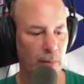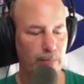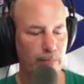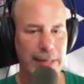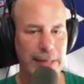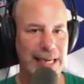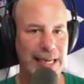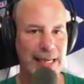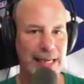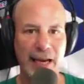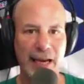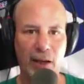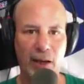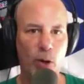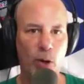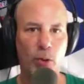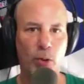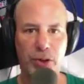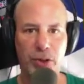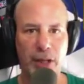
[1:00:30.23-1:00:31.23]
Meet at a
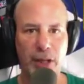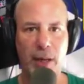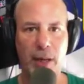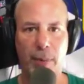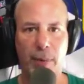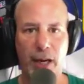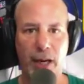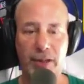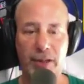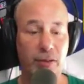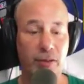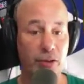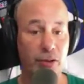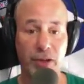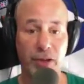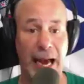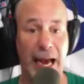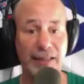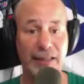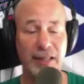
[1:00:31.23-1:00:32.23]
local Starbucks.
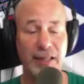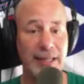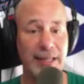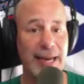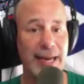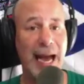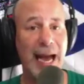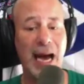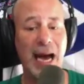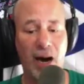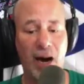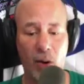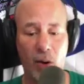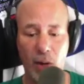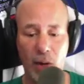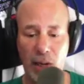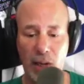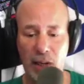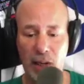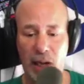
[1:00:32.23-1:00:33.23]
There's actually now
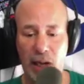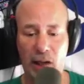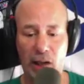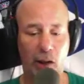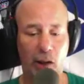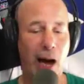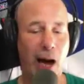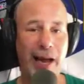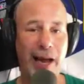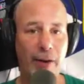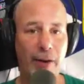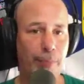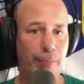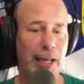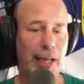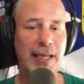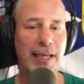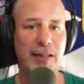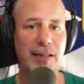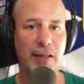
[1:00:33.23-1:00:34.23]
a lot of
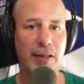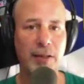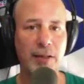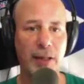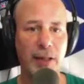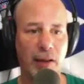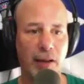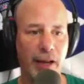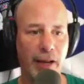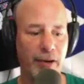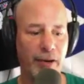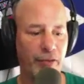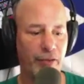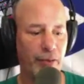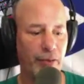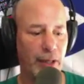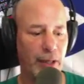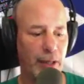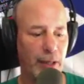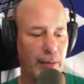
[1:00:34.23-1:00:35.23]
places, a lot of
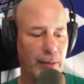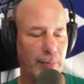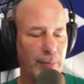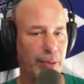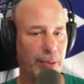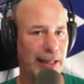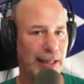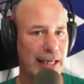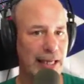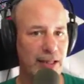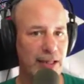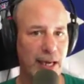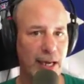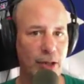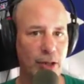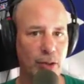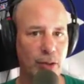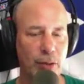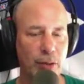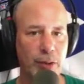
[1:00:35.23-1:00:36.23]
police
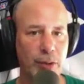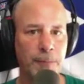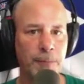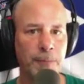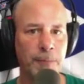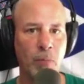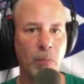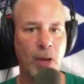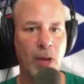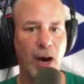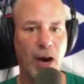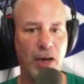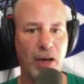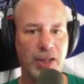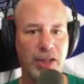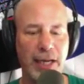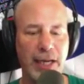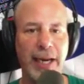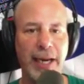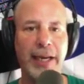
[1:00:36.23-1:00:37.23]
stations are
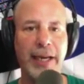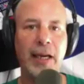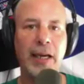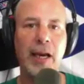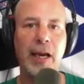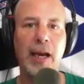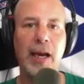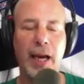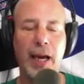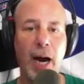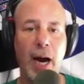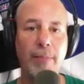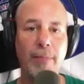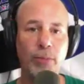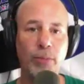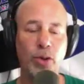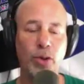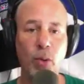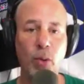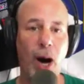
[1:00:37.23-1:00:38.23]
saying,
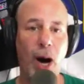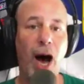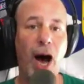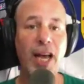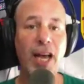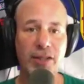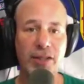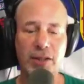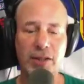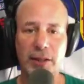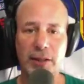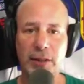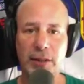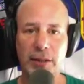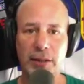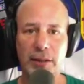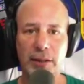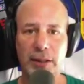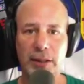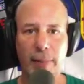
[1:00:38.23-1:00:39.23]
come to us
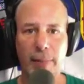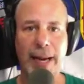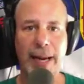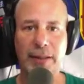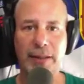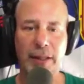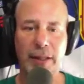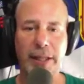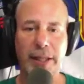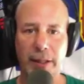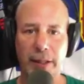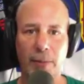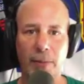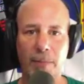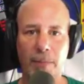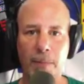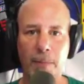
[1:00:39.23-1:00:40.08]
to make the deal.